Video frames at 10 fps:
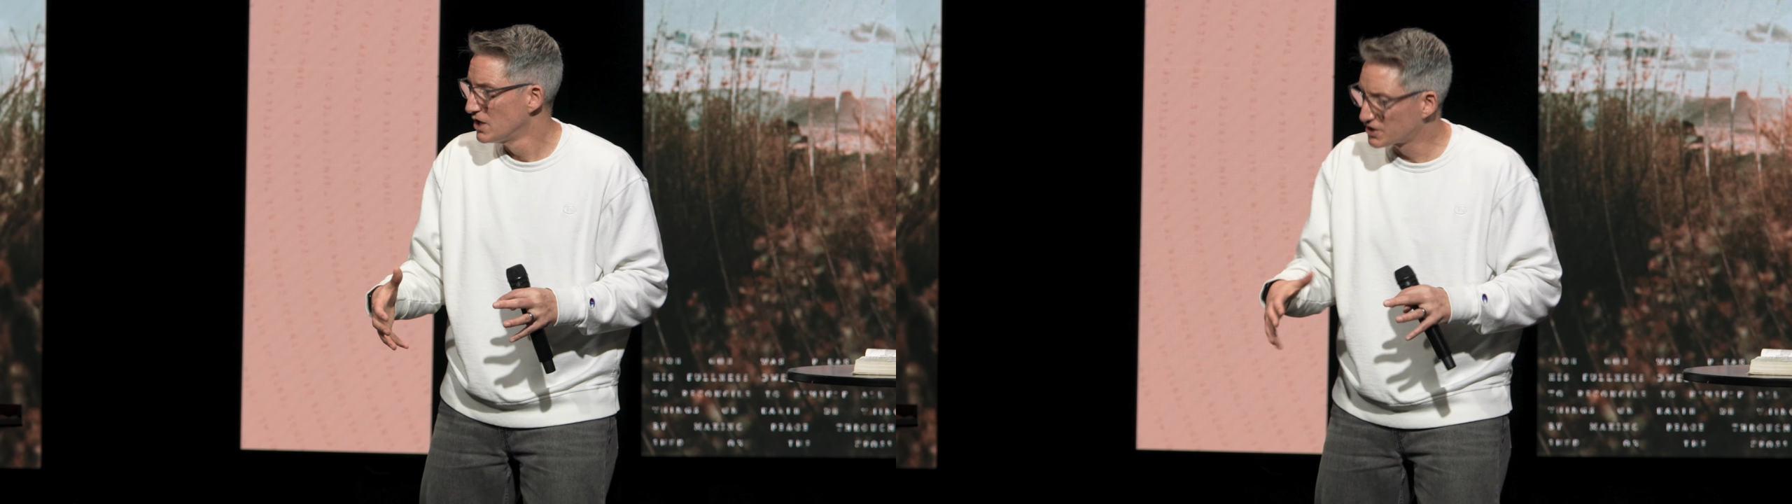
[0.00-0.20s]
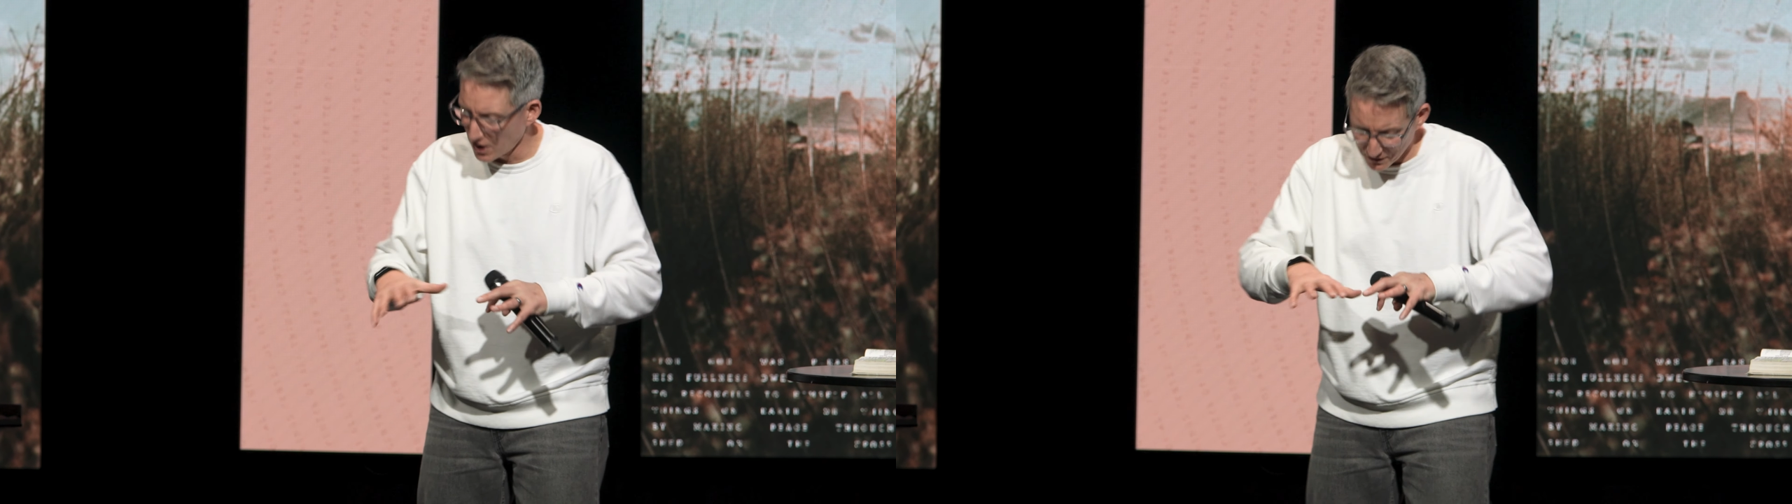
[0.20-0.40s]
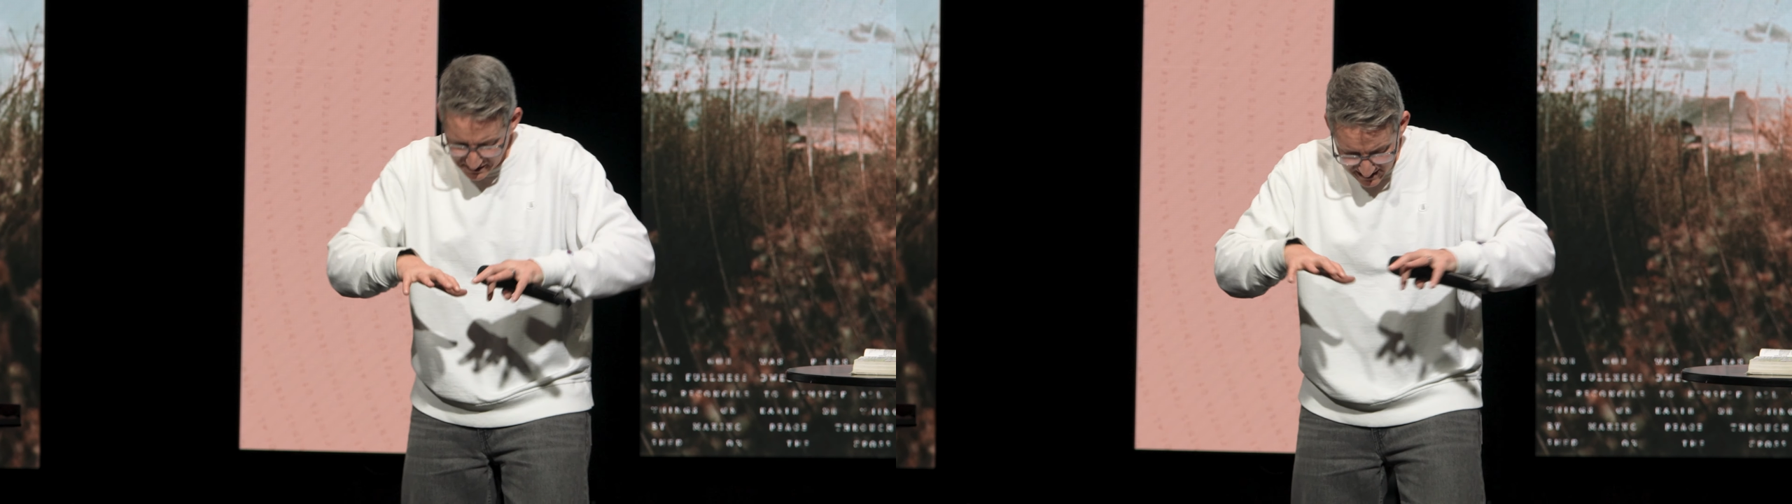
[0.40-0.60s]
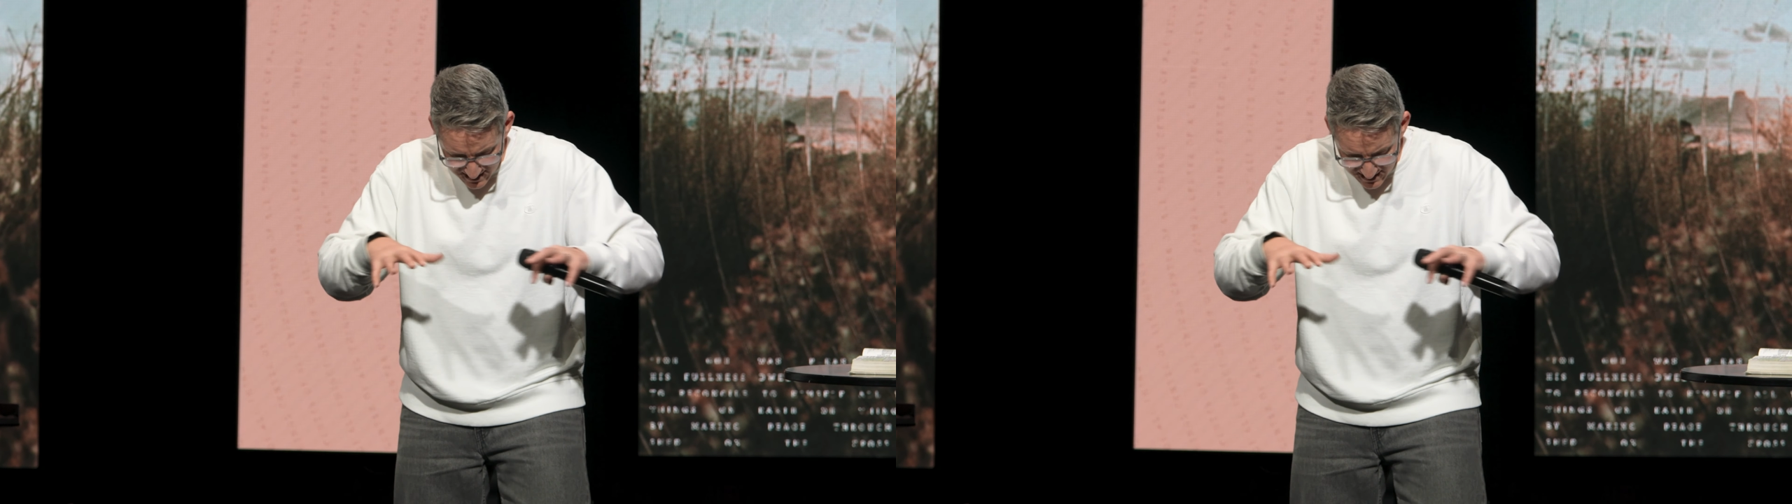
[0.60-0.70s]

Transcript: so that the